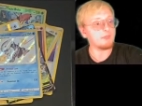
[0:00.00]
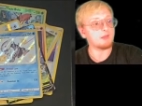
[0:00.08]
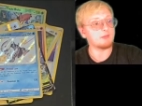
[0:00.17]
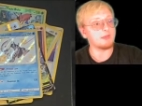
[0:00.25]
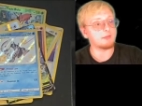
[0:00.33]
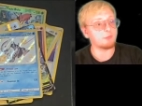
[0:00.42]

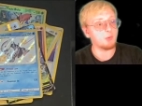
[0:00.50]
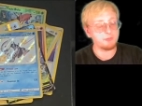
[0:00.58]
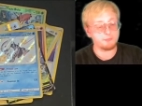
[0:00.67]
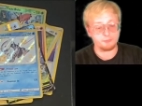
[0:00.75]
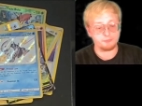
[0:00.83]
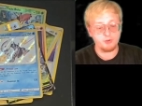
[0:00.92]
that's
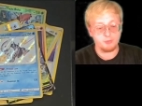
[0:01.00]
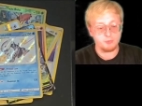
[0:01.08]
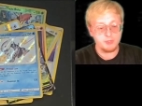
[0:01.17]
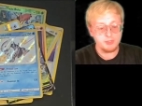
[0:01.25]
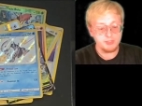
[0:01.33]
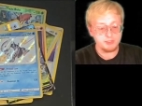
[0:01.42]
wonderful. So,
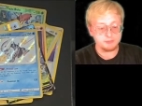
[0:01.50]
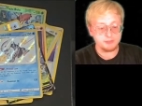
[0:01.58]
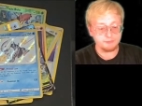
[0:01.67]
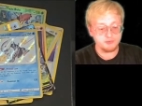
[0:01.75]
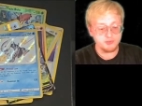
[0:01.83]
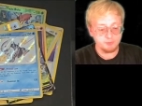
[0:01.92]

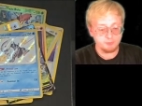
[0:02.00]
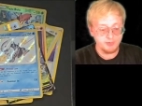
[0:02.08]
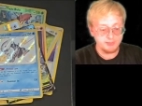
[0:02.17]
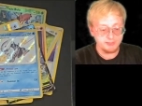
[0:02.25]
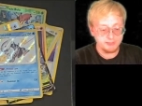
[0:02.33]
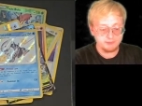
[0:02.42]
let's jump
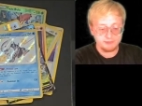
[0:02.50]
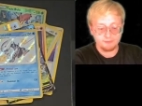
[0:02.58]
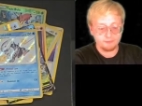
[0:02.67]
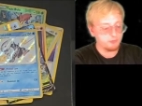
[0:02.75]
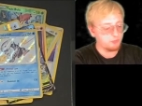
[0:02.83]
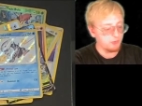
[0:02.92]
right in.
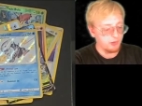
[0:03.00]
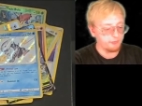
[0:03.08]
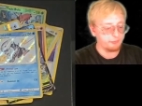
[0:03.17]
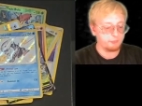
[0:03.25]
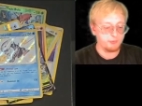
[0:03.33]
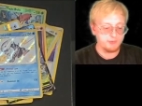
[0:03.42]
Let's do all
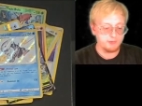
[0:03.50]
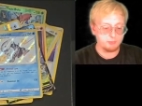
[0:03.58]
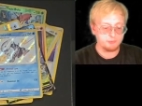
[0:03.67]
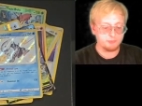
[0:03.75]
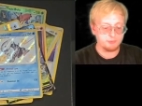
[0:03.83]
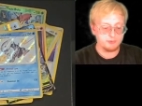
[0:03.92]
three, and then
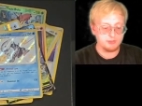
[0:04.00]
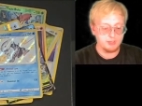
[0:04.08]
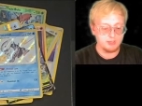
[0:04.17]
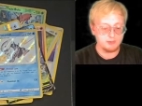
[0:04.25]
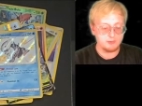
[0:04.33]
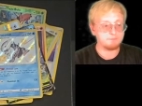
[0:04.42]
we'll do the...
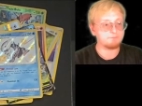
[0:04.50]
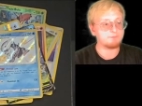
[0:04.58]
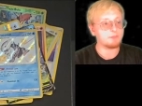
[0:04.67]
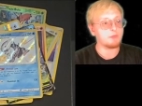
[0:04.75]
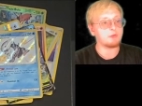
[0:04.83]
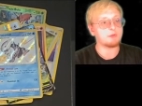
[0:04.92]
Uh,
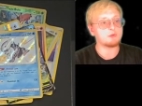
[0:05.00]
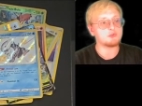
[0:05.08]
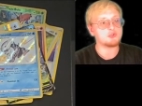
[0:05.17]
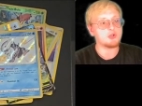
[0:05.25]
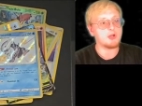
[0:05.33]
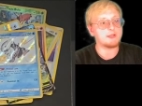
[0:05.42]

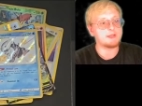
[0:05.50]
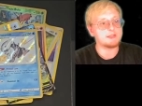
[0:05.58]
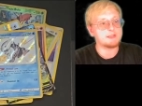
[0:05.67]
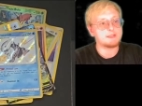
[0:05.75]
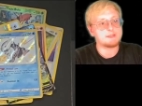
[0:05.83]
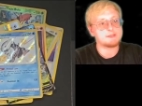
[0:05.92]

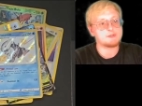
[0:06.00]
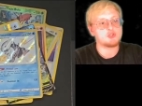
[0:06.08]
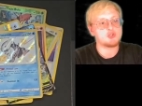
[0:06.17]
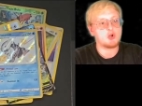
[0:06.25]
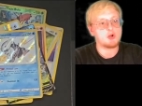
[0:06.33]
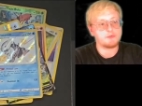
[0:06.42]
Shining
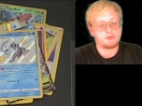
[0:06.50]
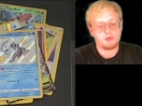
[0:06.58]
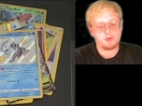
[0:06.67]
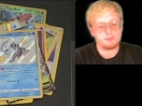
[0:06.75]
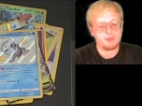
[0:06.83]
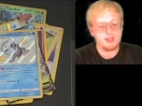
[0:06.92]

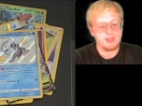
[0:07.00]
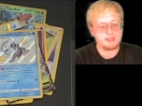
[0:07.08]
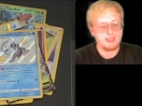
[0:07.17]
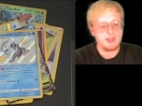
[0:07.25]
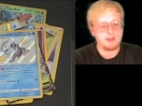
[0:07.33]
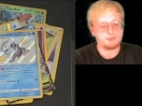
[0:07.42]
Charizard
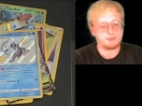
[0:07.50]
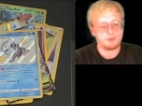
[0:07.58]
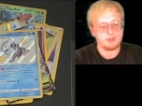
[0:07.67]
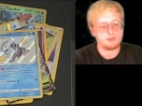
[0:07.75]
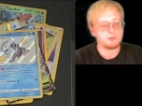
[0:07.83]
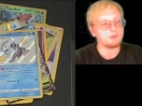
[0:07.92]
pack after.
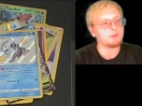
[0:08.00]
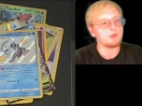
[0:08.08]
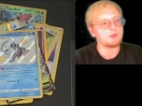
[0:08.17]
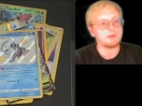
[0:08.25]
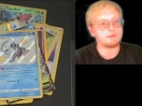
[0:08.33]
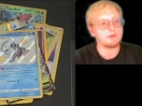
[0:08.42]
I know that
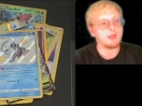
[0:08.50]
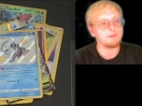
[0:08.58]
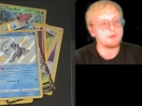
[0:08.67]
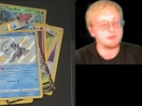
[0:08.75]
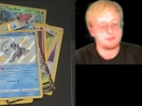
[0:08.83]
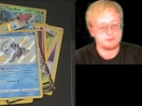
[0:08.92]
that doesn't
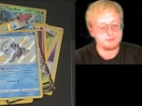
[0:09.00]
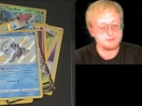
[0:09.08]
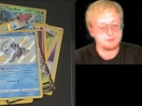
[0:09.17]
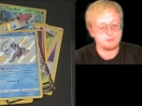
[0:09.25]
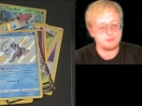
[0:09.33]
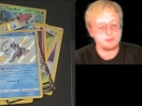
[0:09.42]
have anything to
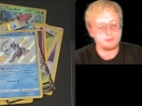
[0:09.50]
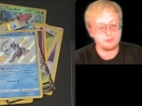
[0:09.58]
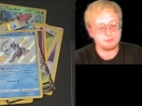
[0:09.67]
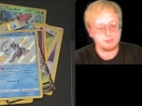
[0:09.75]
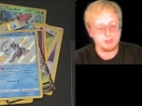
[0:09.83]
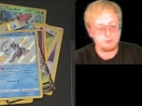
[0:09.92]
do with
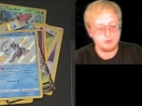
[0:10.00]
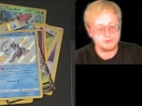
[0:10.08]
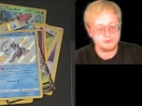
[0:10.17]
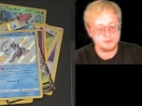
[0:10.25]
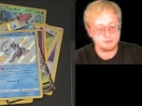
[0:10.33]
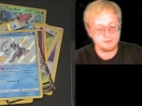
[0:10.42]
anything, but I
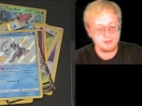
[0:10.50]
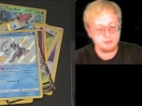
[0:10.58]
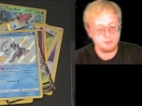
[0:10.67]
want to do it that